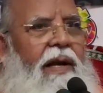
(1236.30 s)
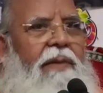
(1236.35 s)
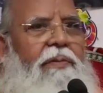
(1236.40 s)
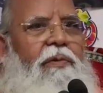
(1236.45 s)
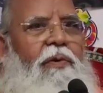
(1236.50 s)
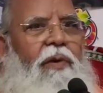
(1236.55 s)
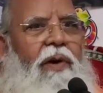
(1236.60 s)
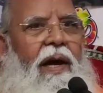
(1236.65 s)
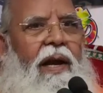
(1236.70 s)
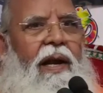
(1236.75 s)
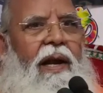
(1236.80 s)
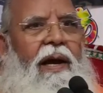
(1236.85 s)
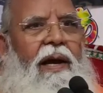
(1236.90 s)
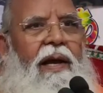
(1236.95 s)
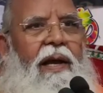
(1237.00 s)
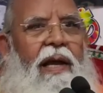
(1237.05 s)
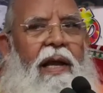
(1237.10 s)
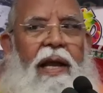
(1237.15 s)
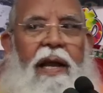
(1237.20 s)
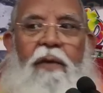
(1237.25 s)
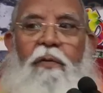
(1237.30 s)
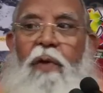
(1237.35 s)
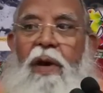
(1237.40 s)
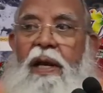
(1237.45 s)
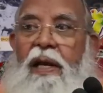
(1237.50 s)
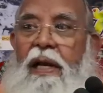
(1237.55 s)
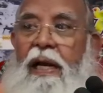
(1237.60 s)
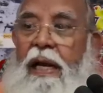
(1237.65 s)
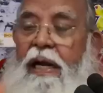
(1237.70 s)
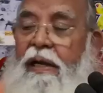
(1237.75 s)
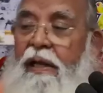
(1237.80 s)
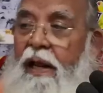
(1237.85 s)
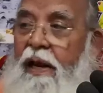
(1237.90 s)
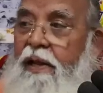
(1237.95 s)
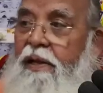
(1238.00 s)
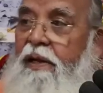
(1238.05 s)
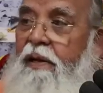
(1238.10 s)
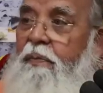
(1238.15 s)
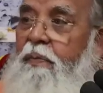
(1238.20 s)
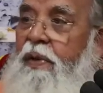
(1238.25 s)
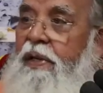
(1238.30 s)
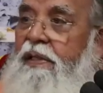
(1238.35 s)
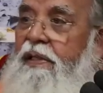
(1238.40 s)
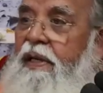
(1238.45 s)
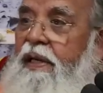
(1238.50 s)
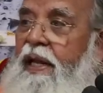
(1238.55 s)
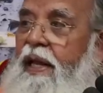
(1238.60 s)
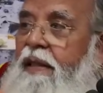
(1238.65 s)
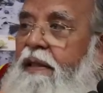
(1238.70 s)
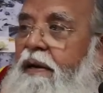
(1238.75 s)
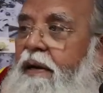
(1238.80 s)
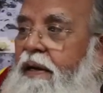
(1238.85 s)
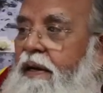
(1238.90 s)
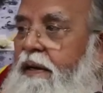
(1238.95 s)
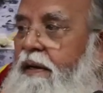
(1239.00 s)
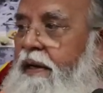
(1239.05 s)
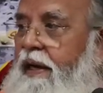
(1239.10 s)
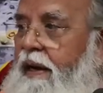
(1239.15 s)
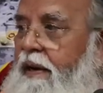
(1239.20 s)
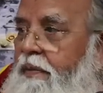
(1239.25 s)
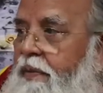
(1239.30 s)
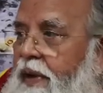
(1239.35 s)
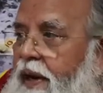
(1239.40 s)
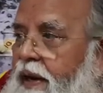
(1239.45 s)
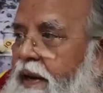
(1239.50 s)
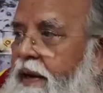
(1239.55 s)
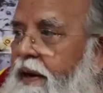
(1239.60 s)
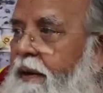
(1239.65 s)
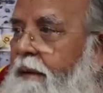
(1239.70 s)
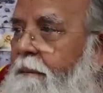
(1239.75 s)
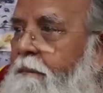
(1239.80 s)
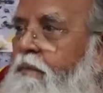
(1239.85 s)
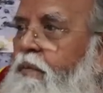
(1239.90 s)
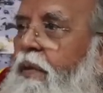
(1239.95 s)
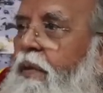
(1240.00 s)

tera mukala. One intelligent person has written that behind.